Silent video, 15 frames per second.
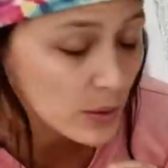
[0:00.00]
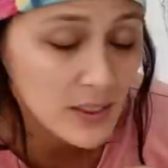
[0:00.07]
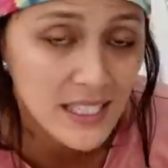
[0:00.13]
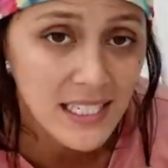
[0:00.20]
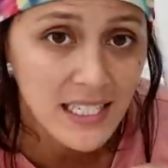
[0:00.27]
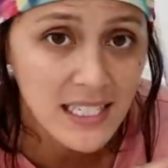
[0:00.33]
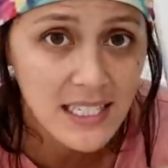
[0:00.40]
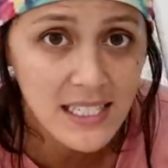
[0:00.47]

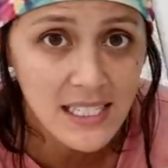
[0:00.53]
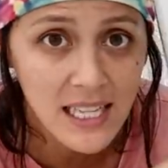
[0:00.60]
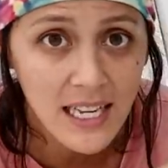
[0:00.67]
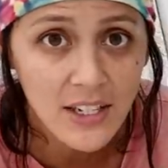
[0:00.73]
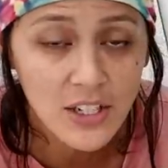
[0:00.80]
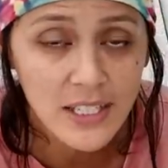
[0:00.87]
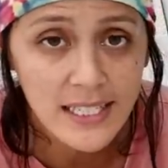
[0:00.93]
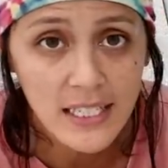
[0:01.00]
using these
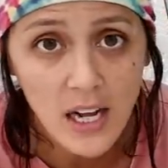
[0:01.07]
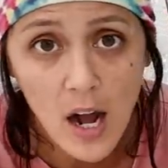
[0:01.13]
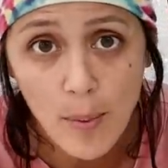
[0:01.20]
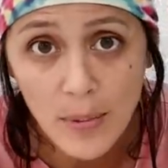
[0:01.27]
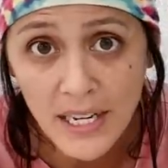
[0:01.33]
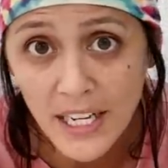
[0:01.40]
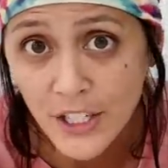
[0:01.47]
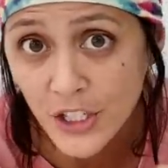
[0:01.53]
letters in
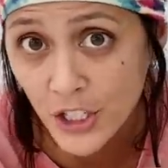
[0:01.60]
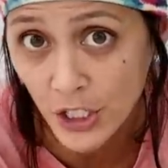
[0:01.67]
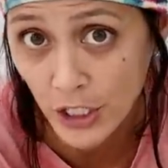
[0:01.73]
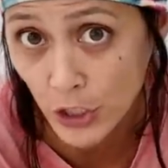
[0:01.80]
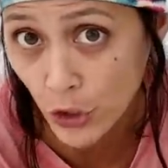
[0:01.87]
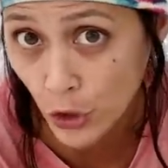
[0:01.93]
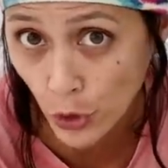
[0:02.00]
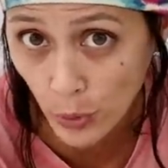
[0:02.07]
combination,
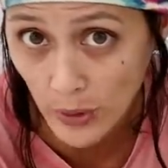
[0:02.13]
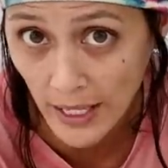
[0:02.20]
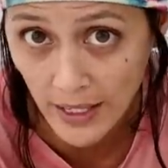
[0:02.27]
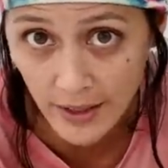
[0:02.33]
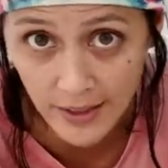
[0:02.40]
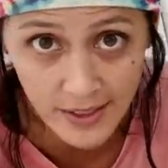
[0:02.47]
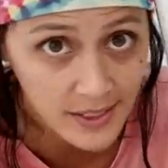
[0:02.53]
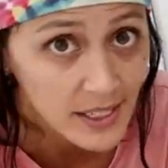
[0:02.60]
two
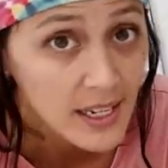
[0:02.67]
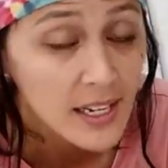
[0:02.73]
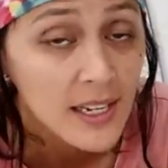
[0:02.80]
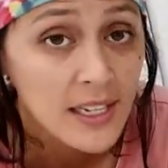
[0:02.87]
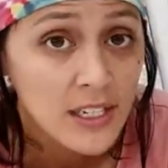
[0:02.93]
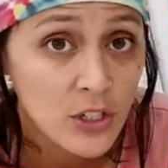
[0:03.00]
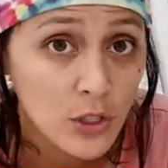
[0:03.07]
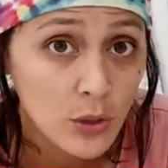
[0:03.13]
letters,
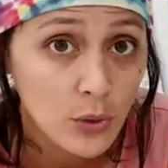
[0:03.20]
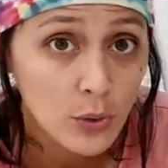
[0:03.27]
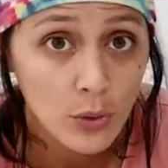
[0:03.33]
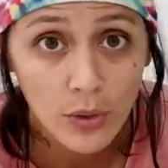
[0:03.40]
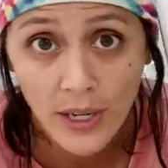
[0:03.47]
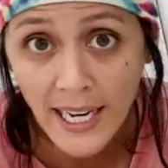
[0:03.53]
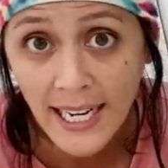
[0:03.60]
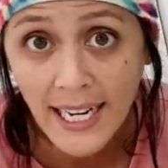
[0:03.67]
to
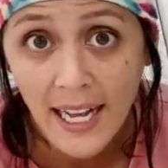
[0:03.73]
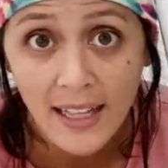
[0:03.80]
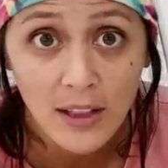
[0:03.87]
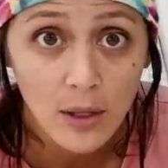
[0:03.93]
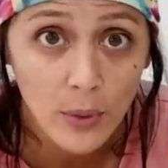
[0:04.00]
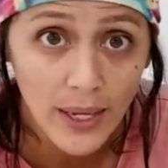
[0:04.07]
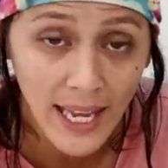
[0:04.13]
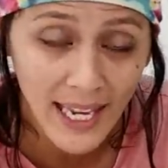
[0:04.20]
create
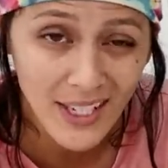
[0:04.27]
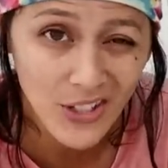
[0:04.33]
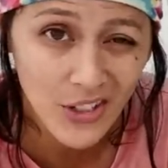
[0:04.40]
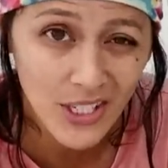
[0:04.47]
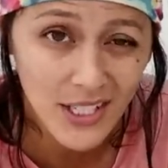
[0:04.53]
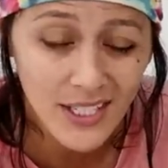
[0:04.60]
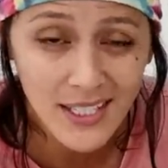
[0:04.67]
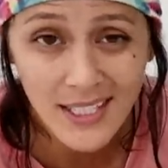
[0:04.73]

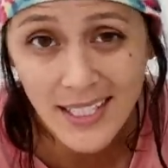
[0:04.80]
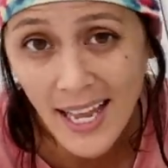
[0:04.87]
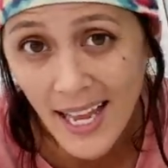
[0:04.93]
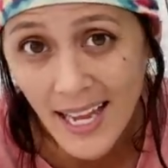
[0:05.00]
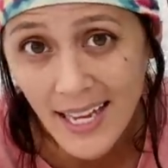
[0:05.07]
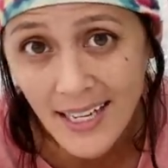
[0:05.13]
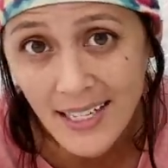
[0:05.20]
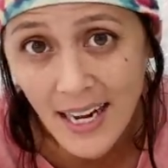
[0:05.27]
locations
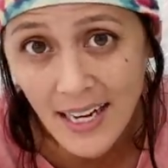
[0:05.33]
and